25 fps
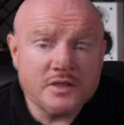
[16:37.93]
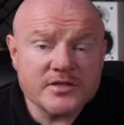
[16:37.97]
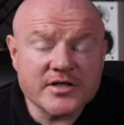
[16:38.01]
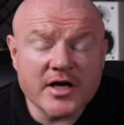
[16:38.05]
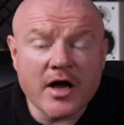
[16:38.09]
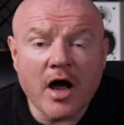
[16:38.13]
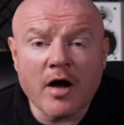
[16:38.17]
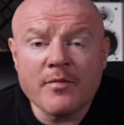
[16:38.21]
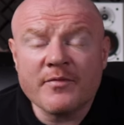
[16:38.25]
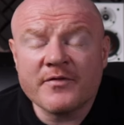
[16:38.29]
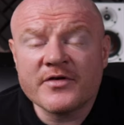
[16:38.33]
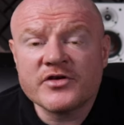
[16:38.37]

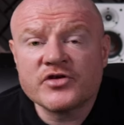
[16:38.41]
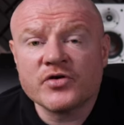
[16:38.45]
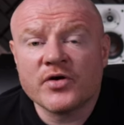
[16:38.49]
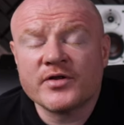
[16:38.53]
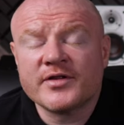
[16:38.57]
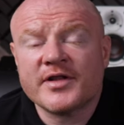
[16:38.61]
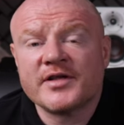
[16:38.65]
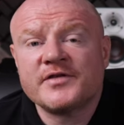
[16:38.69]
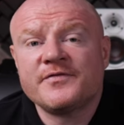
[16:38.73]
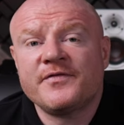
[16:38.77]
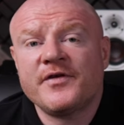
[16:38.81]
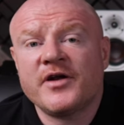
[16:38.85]
So I hope you
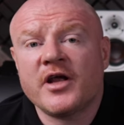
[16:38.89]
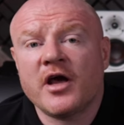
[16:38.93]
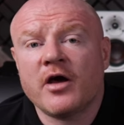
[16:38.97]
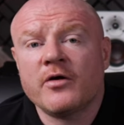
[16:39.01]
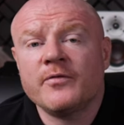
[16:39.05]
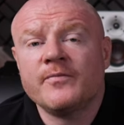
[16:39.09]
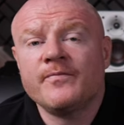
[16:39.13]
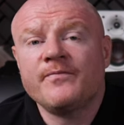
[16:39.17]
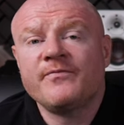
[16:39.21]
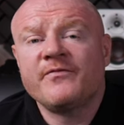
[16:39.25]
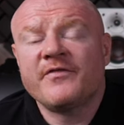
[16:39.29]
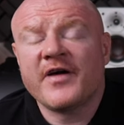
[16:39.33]
enjoyed this
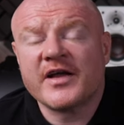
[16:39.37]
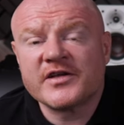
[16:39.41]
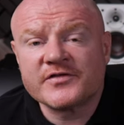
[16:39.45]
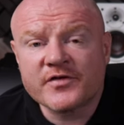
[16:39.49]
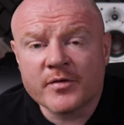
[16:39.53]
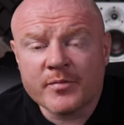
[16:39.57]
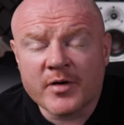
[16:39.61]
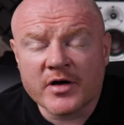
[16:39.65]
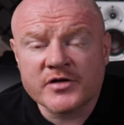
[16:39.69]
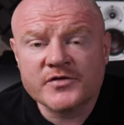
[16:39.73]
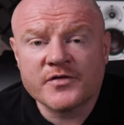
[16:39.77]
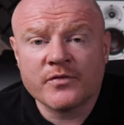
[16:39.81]
video. Thanks
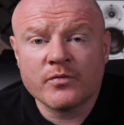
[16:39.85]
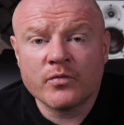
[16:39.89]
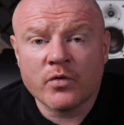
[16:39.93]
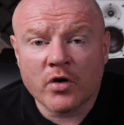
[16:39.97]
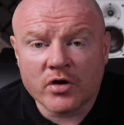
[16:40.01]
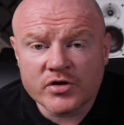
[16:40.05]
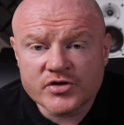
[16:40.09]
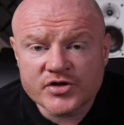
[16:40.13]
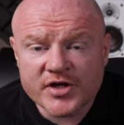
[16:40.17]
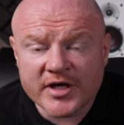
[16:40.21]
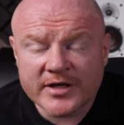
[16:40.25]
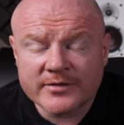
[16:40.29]
very much for
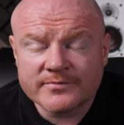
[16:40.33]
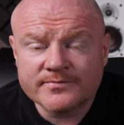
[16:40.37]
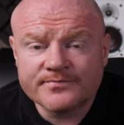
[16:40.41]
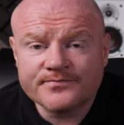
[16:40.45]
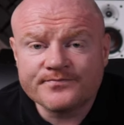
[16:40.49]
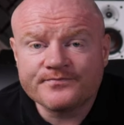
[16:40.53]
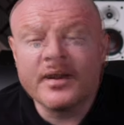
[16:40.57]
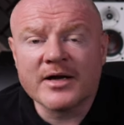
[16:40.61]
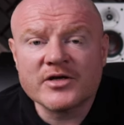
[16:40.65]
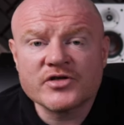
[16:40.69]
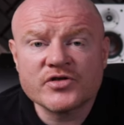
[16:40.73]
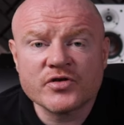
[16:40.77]
watching.
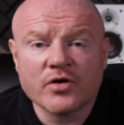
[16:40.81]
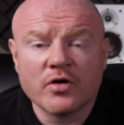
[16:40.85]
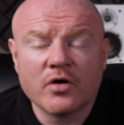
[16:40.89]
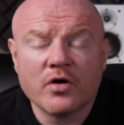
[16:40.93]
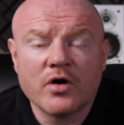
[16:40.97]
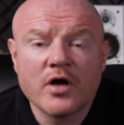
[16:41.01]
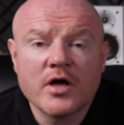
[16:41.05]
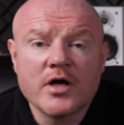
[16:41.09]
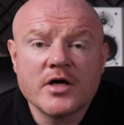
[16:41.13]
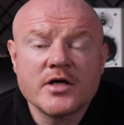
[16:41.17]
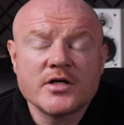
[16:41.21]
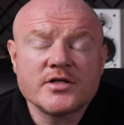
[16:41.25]
Make
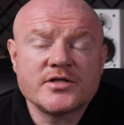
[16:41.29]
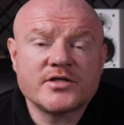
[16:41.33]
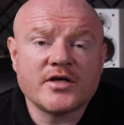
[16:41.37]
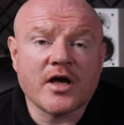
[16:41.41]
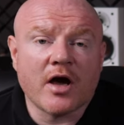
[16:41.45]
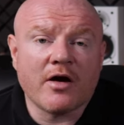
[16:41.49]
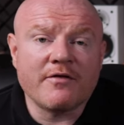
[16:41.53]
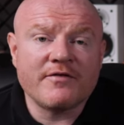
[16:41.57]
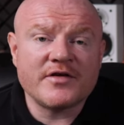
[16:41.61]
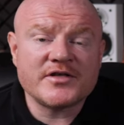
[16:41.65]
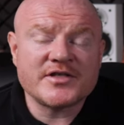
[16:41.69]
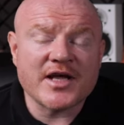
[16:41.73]
sure to
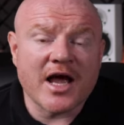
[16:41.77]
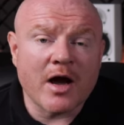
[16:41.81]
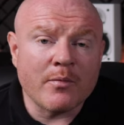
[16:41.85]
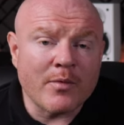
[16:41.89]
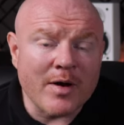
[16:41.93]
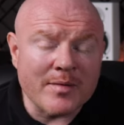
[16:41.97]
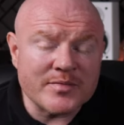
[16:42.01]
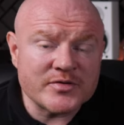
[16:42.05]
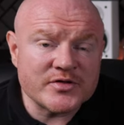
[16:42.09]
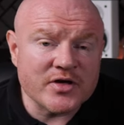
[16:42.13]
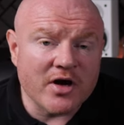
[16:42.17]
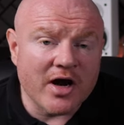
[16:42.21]
go and visit our
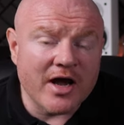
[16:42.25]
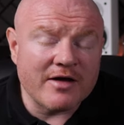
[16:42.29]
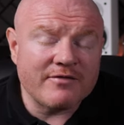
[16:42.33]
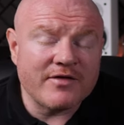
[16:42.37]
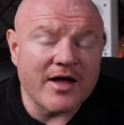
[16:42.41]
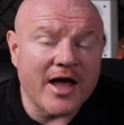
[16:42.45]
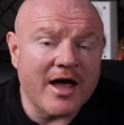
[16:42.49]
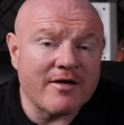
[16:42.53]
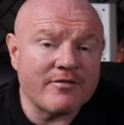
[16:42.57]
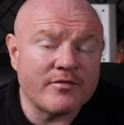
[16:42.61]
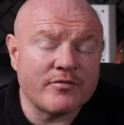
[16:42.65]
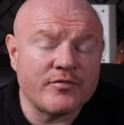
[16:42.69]
website
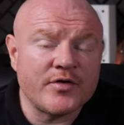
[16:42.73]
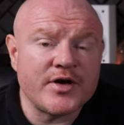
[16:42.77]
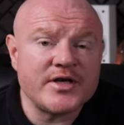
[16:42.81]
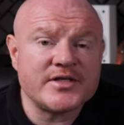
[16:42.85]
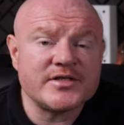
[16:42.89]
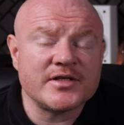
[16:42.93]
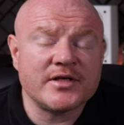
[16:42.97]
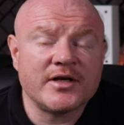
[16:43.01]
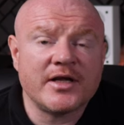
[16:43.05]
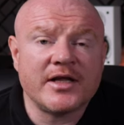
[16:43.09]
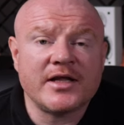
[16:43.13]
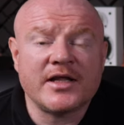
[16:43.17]
if you haven't
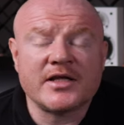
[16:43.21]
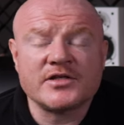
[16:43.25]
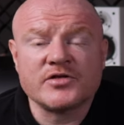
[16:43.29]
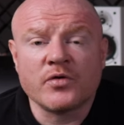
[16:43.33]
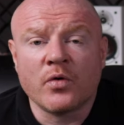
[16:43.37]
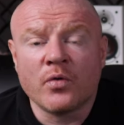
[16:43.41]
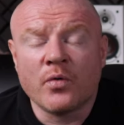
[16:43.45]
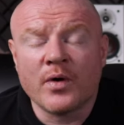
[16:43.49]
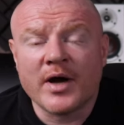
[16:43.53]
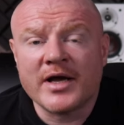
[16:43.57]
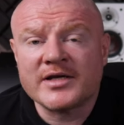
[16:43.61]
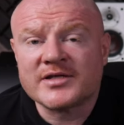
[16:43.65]
recently. There's
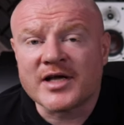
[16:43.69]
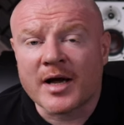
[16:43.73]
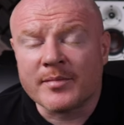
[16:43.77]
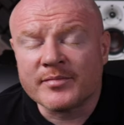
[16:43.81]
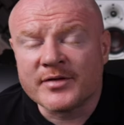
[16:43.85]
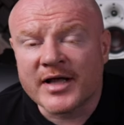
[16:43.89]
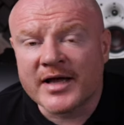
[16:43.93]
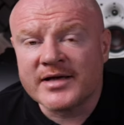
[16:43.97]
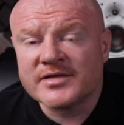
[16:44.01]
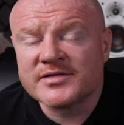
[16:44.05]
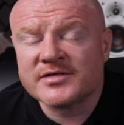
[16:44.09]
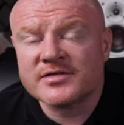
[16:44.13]
always
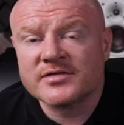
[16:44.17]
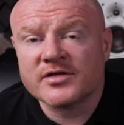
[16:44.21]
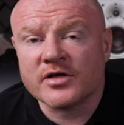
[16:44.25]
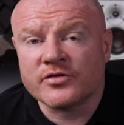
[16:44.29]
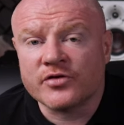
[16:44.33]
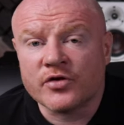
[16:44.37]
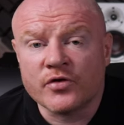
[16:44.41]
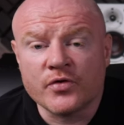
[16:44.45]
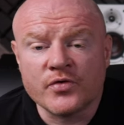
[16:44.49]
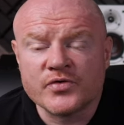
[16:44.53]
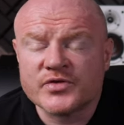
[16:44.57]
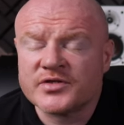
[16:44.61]
updates
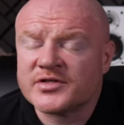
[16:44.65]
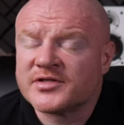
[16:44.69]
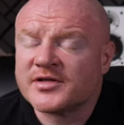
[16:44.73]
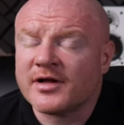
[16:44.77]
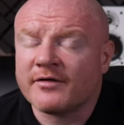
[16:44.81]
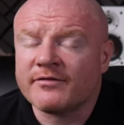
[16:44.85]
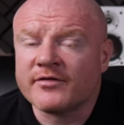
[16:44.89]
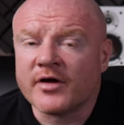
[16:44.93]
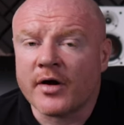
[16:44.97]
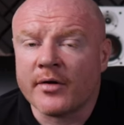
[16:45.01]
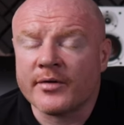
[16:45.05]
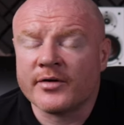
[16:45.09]
and news and
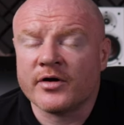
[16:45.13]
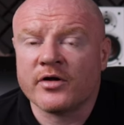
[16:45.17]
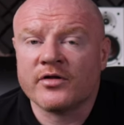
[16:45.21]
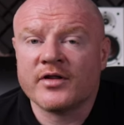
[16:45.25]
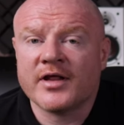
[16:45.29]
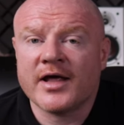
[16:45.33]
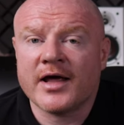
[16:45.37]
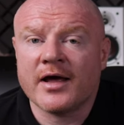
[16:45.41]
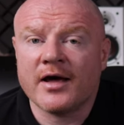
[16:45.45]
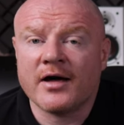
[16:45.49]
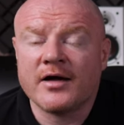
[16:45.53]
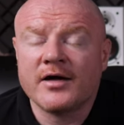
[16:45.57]
stuff going
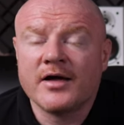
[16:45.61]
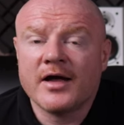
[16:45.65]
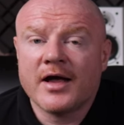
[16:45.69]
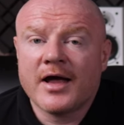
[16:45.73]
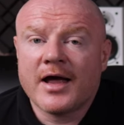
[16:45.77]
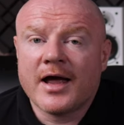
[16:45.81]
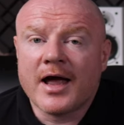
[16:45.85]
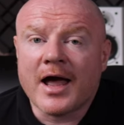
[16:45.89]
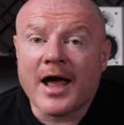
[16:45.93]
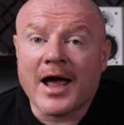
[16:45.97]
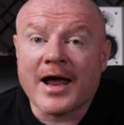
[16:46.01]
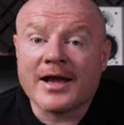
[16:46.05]
on there.
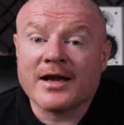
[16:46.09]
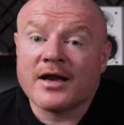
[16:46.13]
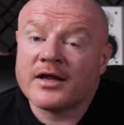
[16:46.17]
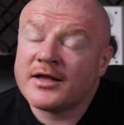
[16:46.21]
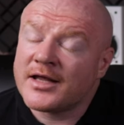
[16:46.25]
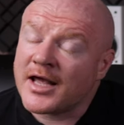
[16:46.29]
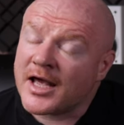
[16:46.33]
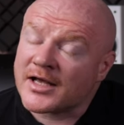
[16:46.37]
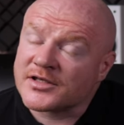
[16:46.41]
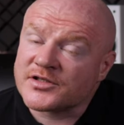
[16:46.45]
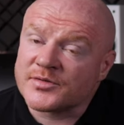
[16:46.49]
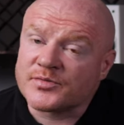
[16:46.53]
And
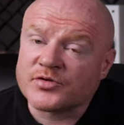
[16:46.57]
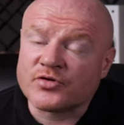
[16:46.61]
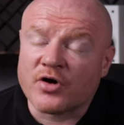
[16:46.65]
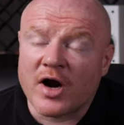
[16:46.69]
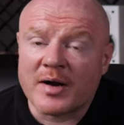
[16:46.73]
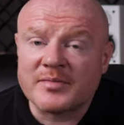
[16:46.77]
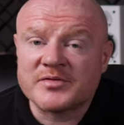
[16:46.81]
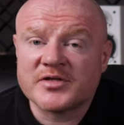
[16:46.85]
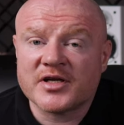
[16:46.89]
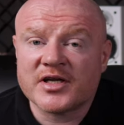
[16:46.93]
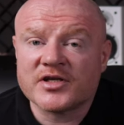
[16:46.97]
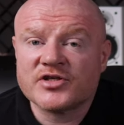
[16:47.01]
yeah,
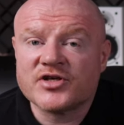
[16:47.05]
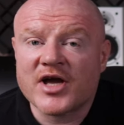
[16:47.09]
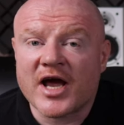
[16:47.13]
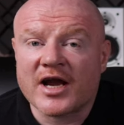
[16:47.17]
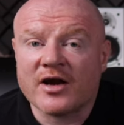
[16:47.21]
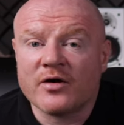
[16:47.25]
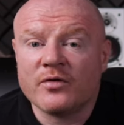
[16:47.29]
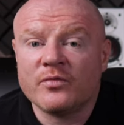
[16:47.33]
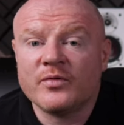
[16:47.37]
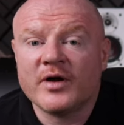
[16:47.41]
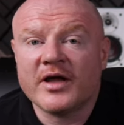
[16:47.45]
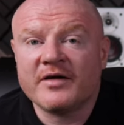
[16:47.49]
subscribe to the
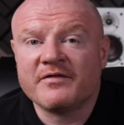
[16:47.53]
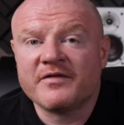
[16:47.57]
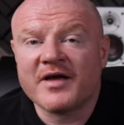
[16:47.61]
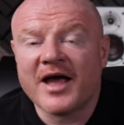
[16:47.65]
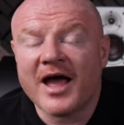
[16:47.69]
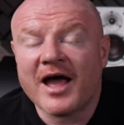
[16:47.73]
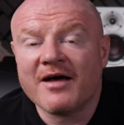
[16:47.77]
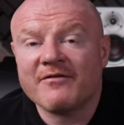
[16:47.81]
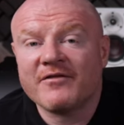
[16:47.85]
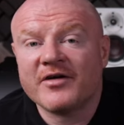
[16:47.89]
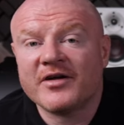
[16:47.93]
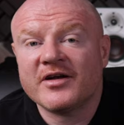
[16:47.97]
channel if
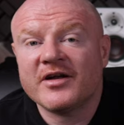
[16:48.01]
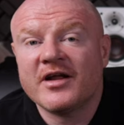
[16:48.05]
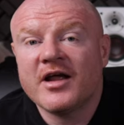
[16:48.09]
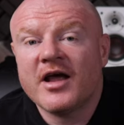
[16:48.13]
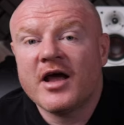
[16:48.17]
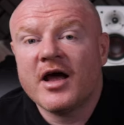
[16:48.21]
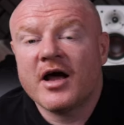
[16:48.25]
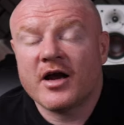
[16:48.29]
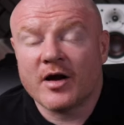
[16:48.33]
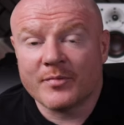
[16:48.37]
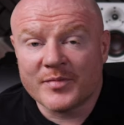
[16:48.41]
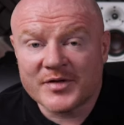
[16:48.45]
you haven't.
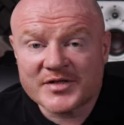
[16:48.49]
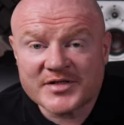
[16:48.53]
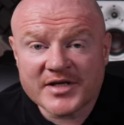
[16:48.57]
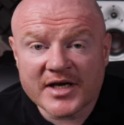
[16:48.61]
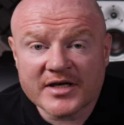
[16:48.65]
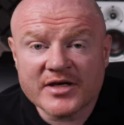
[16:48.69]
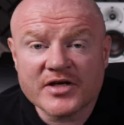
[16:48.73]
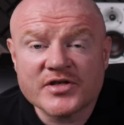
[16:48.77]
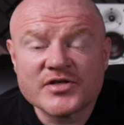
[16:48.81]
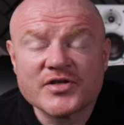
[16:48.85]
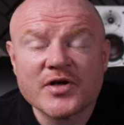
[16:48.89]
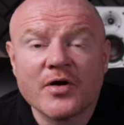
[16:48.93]
I'll be
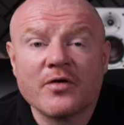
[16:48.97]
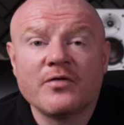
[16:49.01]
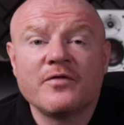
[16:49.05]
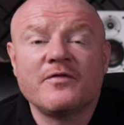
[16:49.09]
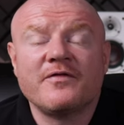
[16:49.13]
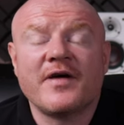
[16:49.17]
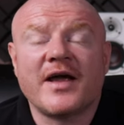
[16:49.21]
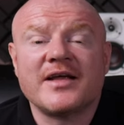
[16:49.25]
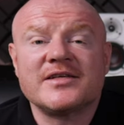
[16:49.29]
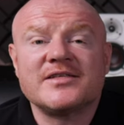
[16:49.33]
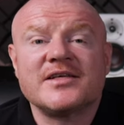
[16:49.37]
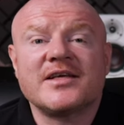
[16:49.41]
seeing you soon.
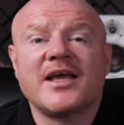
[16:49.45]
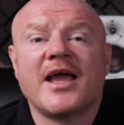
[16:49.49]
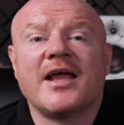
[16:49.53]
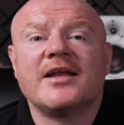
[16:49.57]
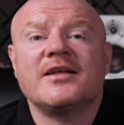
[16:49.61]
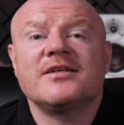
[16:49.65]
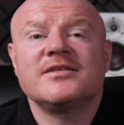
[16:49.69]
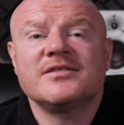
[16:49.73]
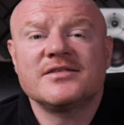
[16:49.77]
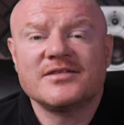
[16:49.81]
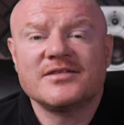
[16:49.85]
Thanks again.